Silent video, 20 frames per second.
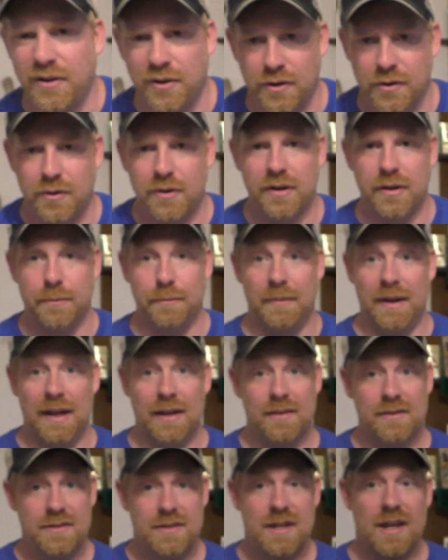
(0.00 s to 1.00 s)
don't know what it
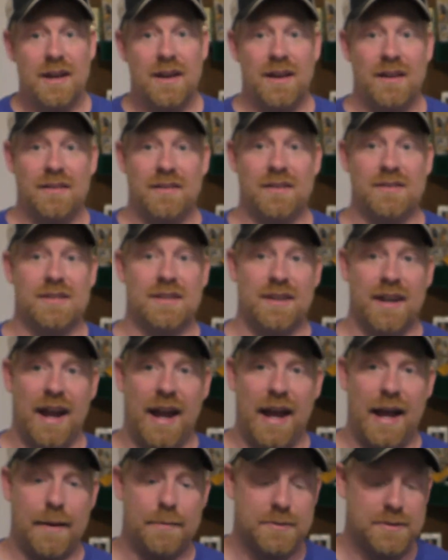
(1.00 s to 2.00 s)
means, does an
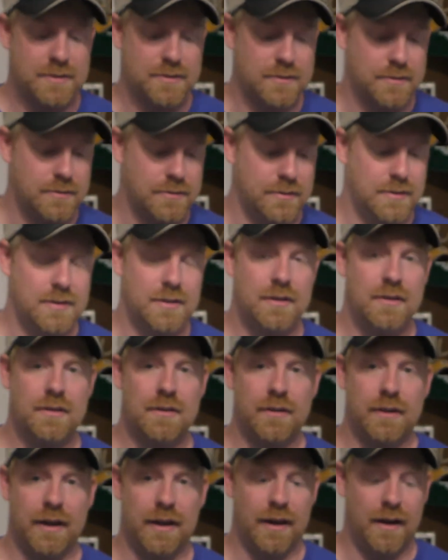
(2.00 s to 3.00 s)

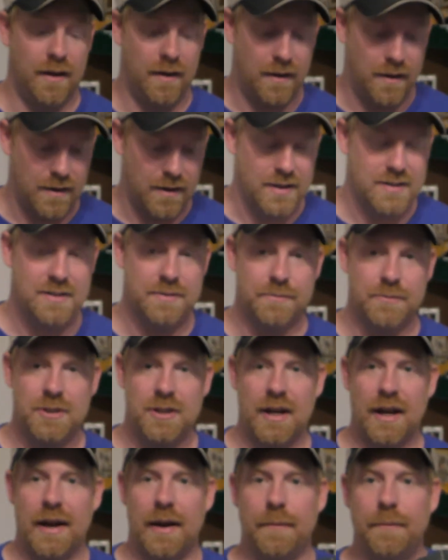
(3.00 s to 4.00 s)
absolutely awesome
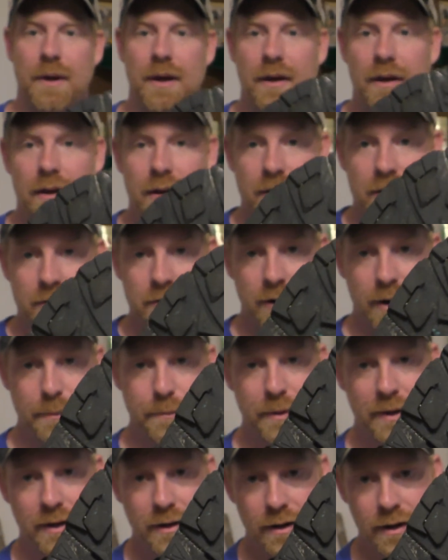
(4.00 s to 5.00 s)
job
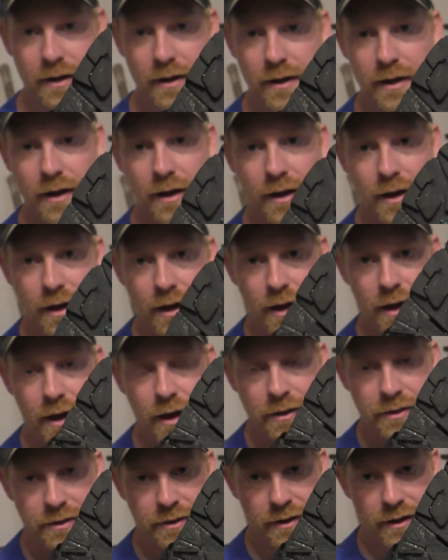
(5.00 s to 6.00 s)
gripping
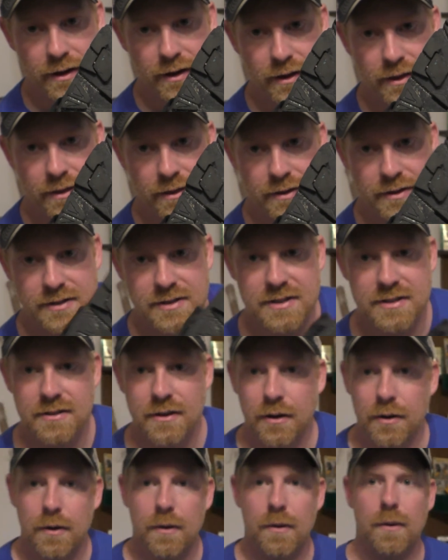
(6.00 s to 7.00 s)
the
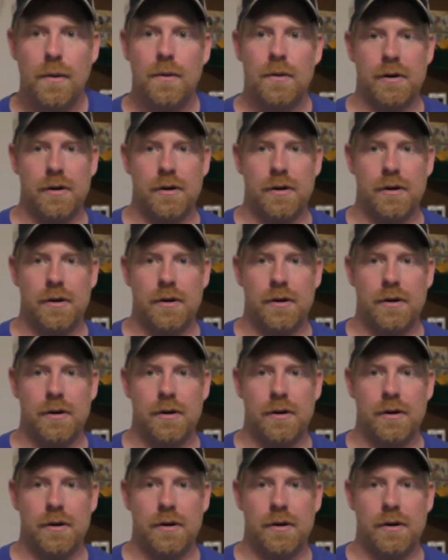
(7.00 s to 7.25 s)
snow